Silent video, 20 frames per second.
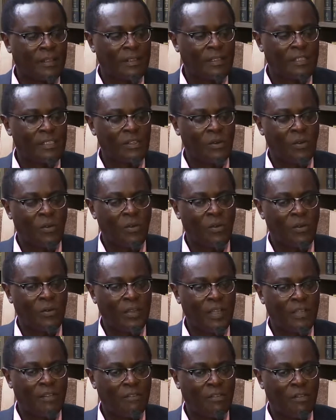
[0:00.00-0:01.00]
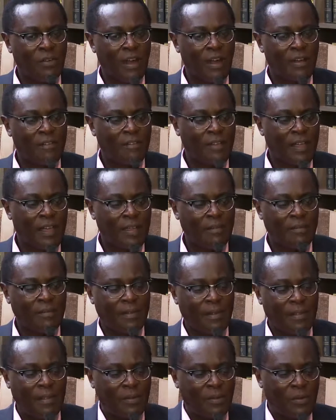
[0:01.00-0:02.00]
So if you have
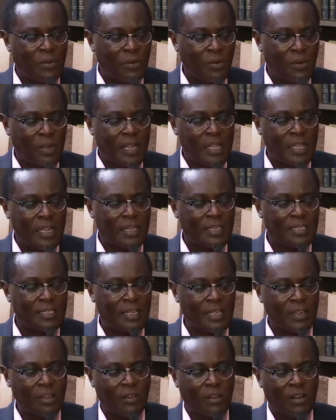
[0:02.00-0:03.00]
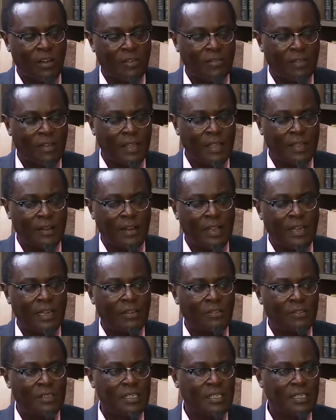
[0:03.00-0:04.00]
Uhuru Kenyatta, you have
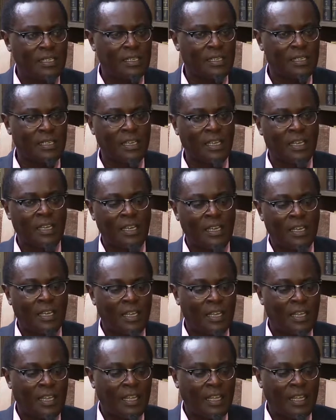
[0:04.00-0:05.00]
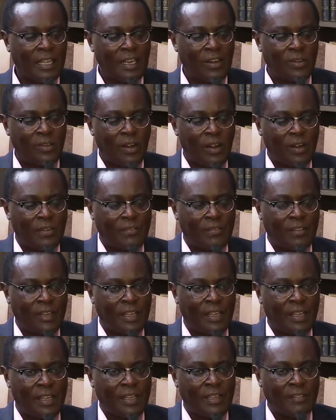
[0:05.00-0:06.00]
Raila Odinga, and you have
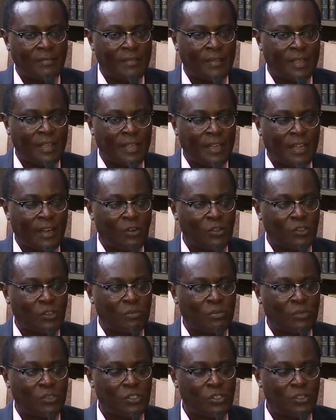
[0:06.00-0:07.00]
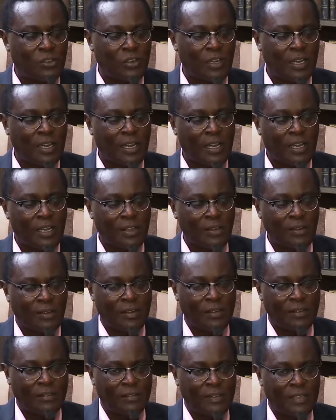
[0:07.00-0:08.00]
Kalonzo Musyoka, you
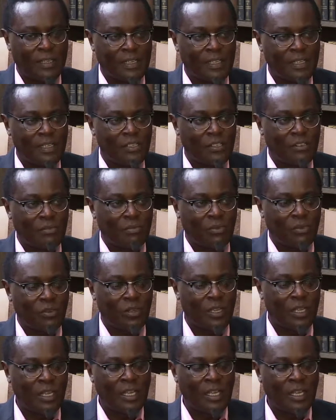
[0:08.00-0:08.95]
have Gideon Moi,